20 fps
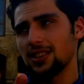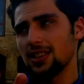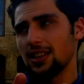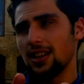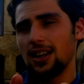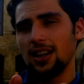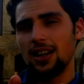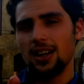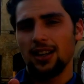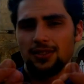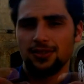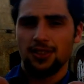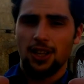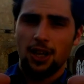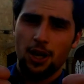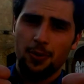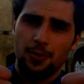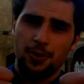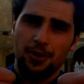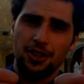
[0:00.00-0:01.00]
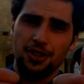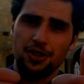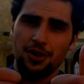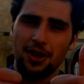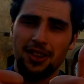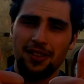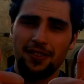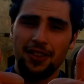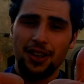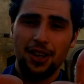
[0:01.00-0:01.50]
Uh, I hope you're enjoying
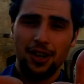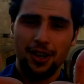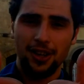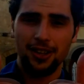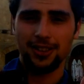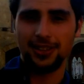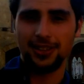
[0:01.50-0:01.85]
the video.